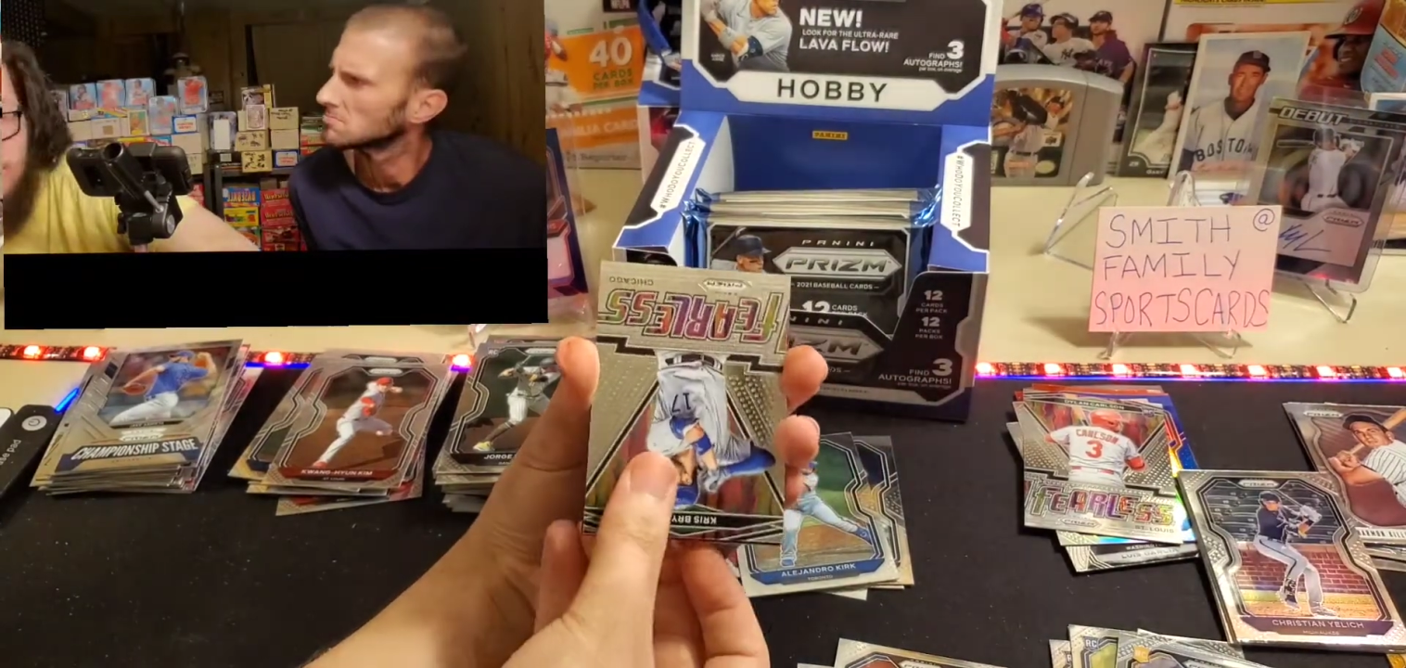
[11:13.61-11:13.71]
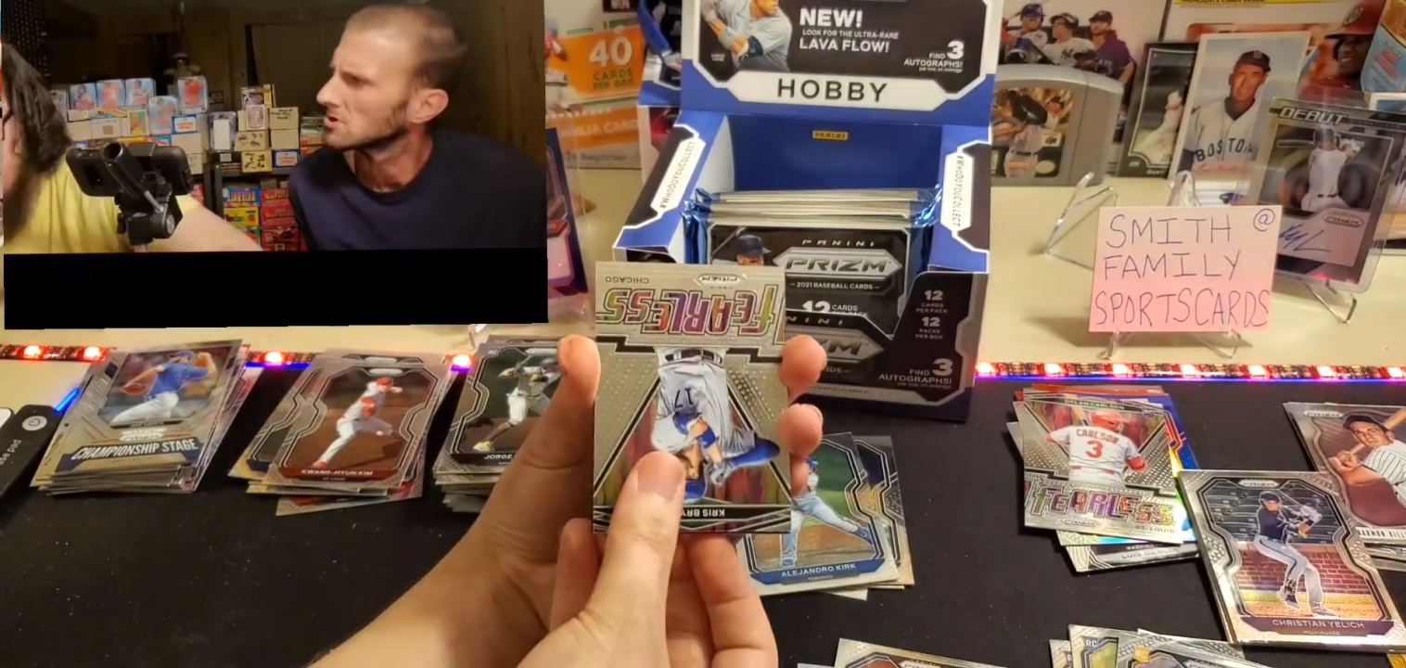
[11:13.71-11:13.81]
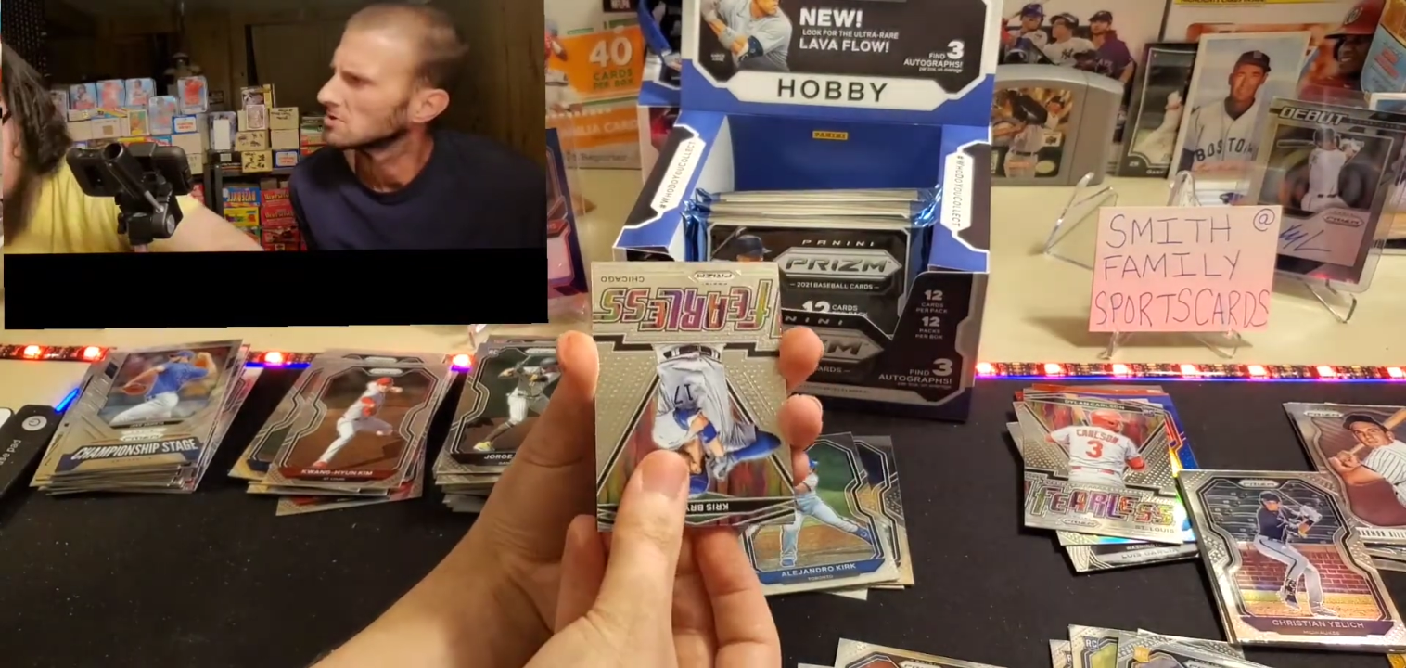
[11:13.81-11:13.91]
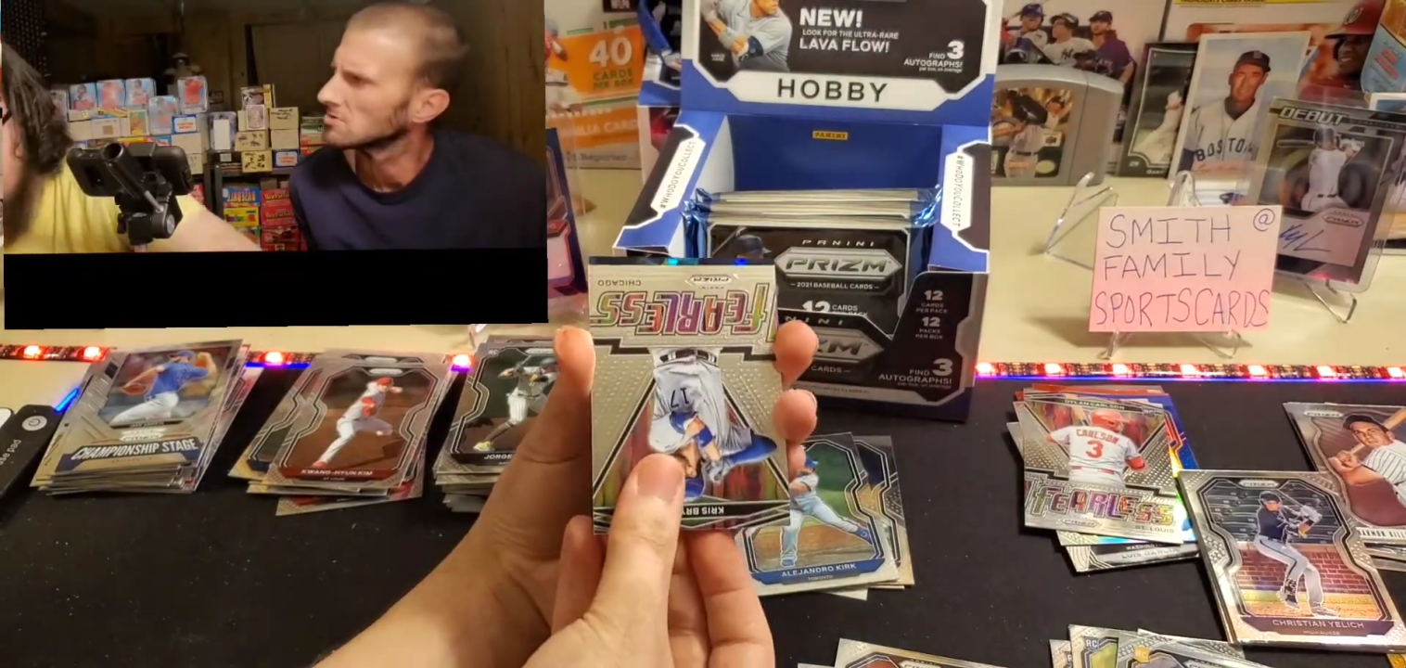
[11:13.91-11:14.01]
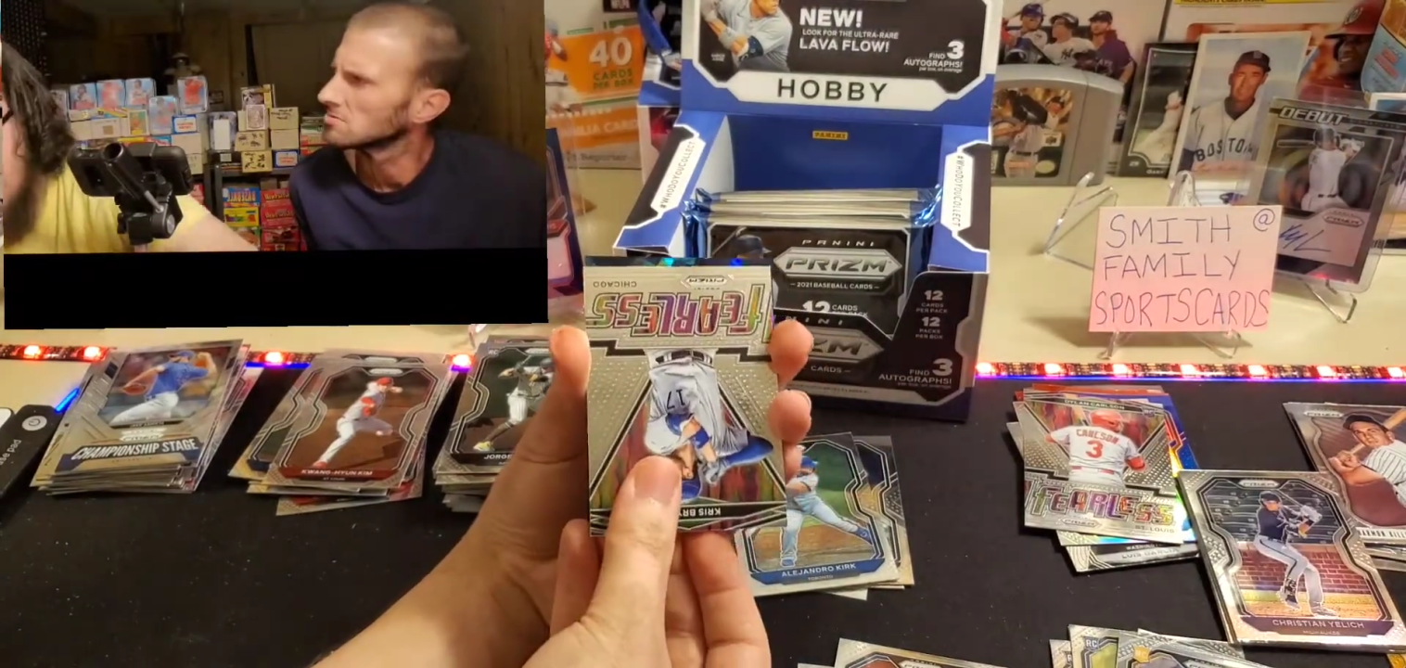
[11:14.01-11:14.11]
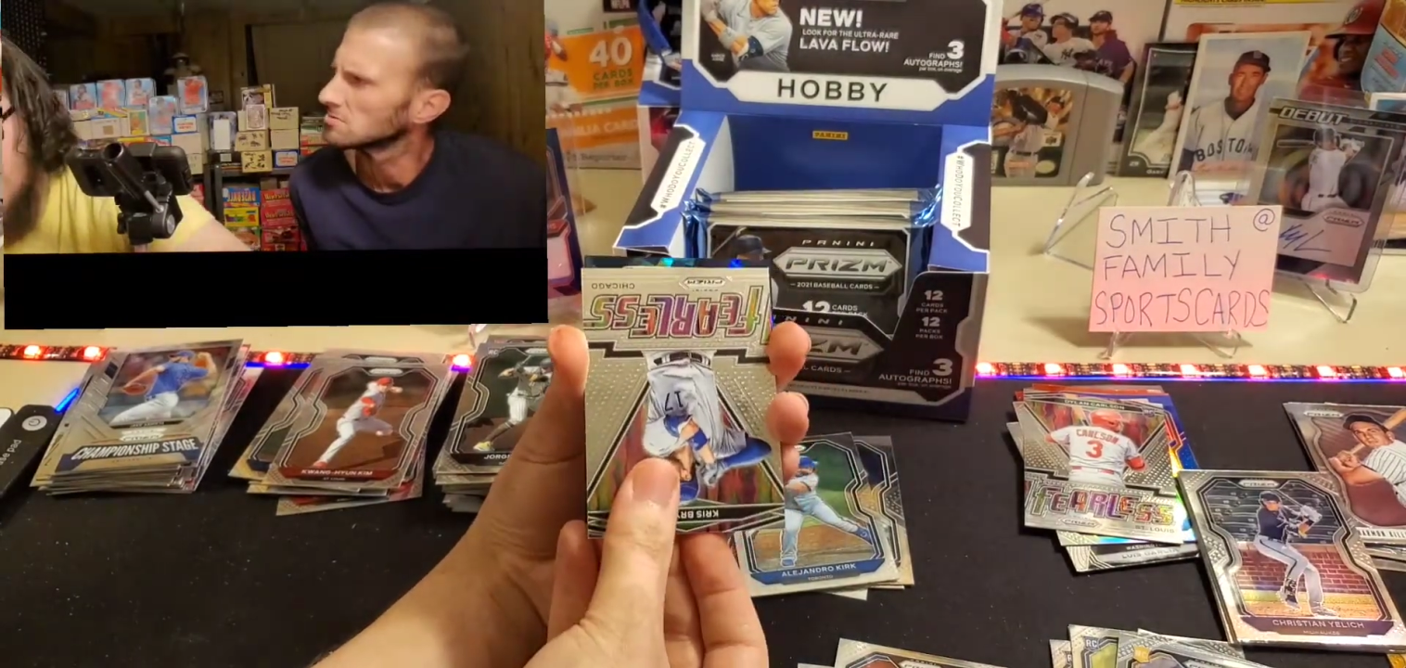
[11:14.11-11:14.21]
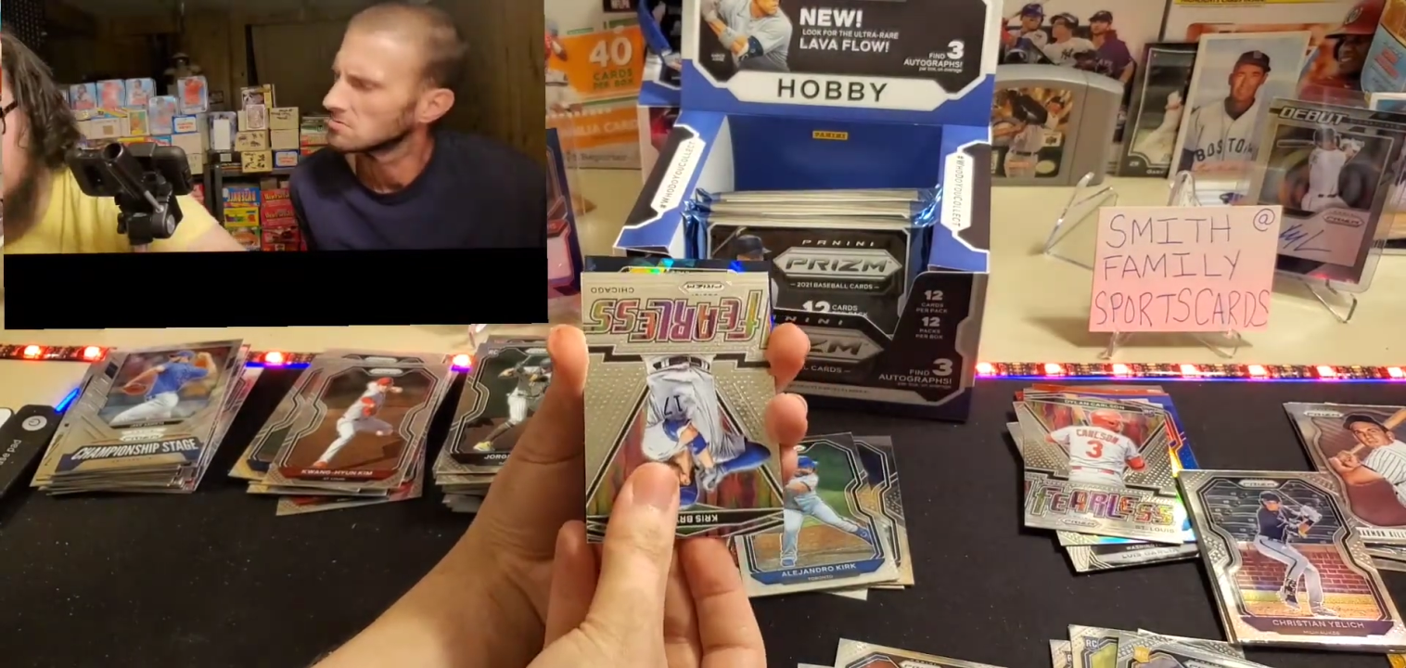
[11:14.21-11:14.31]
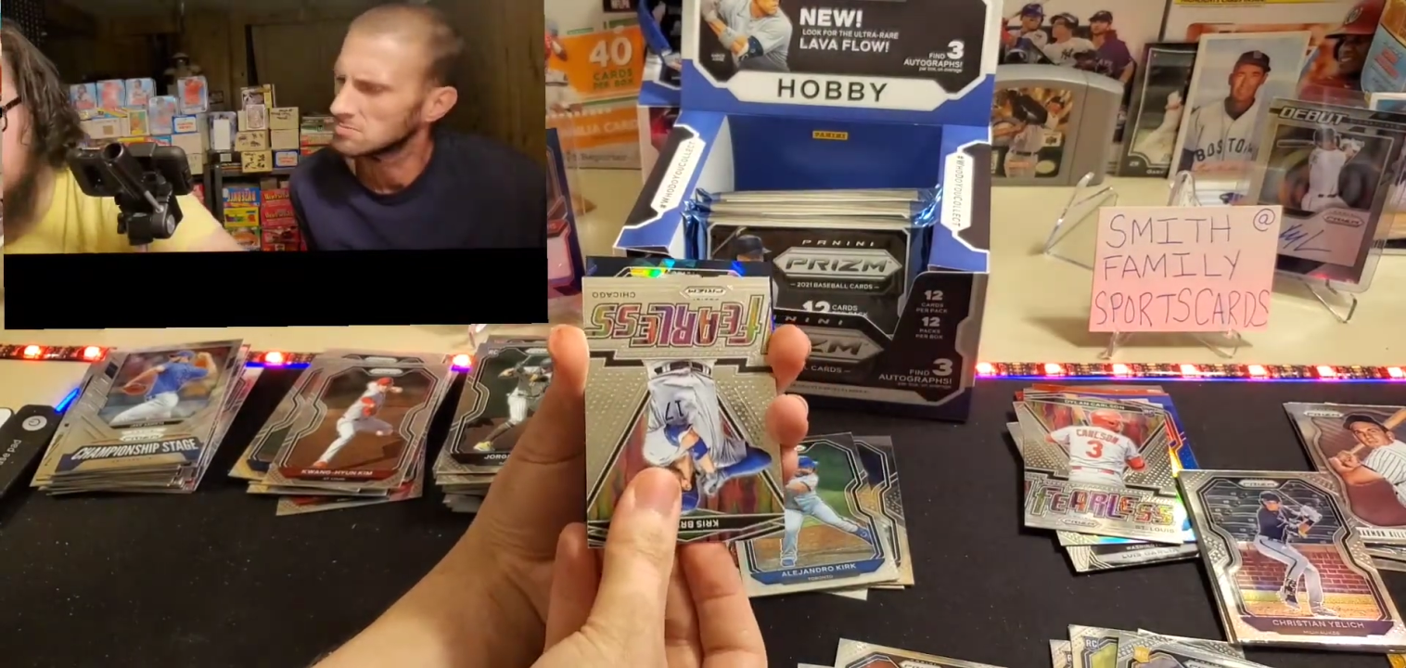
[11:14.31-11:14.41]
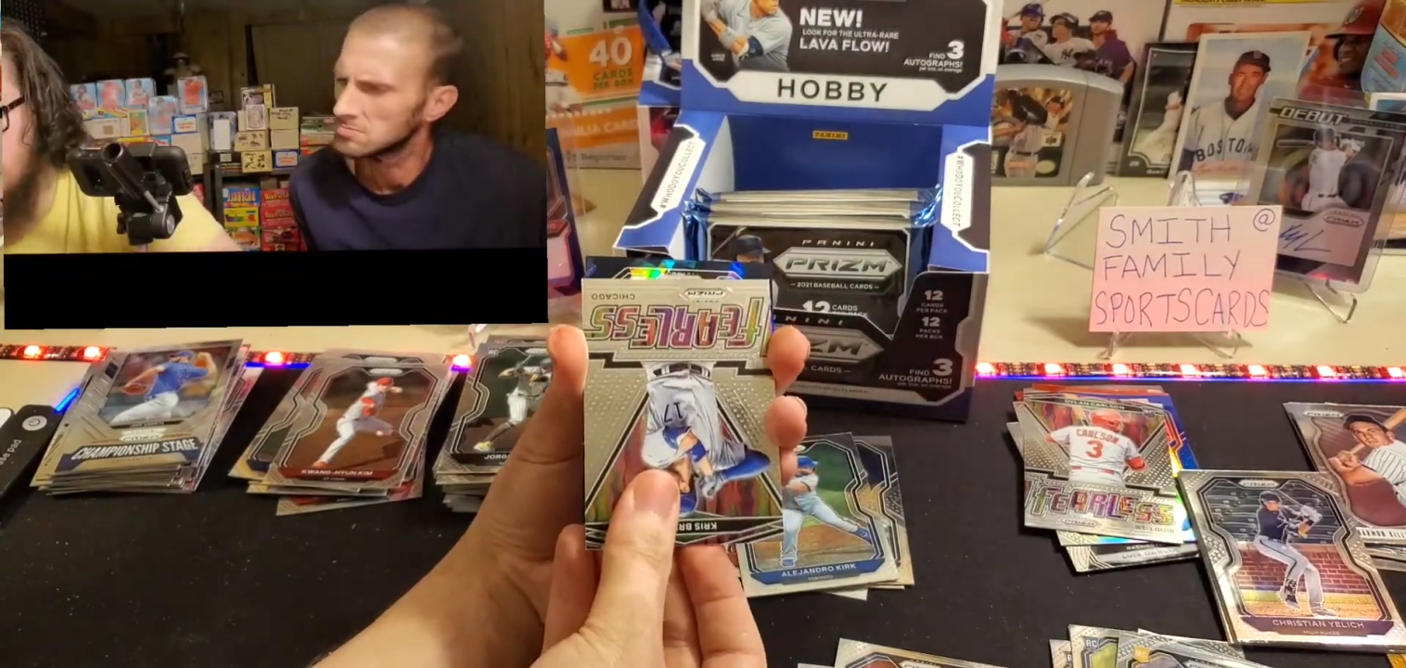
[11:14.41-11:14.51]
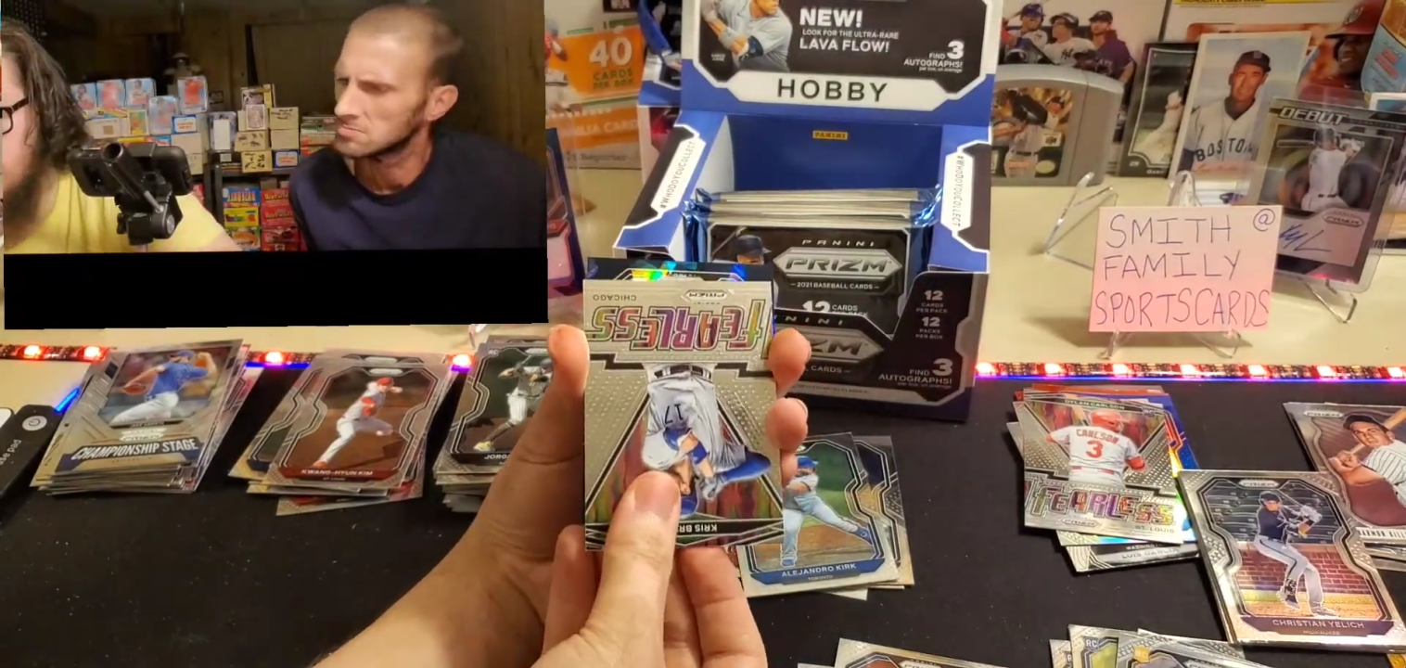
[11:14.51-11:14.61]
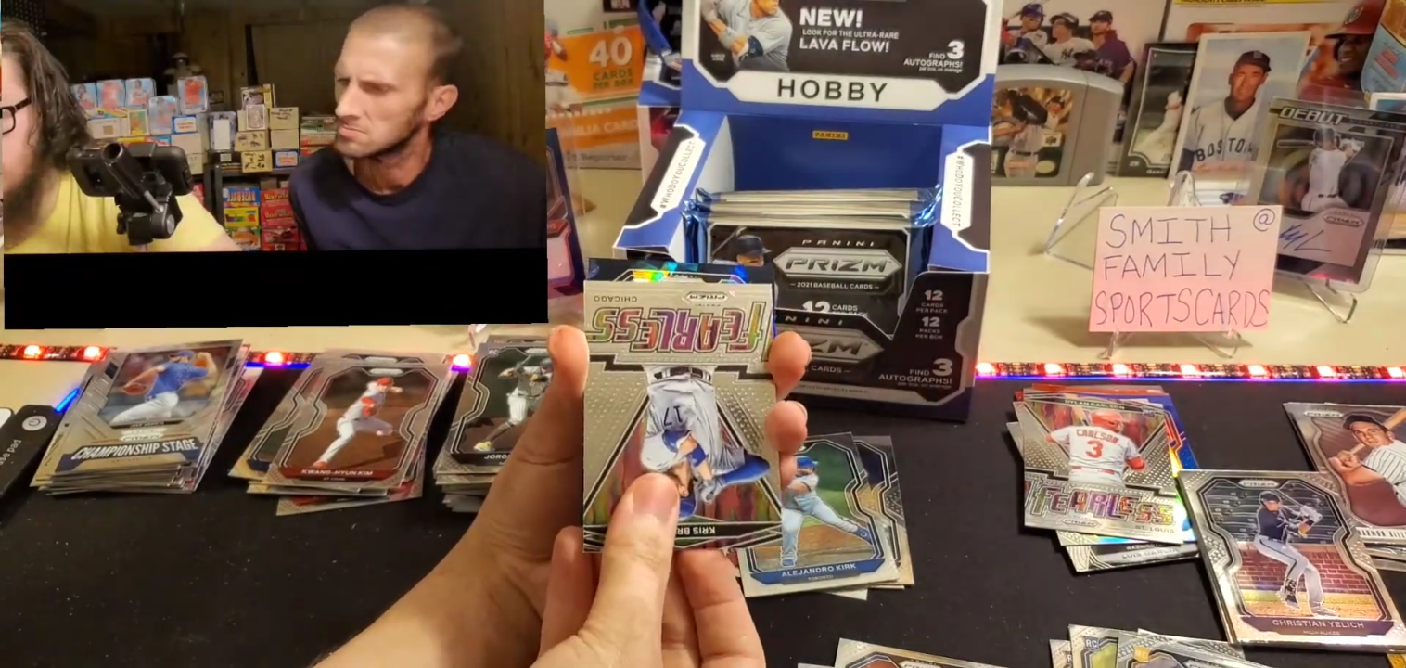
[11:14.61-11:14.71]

right? This is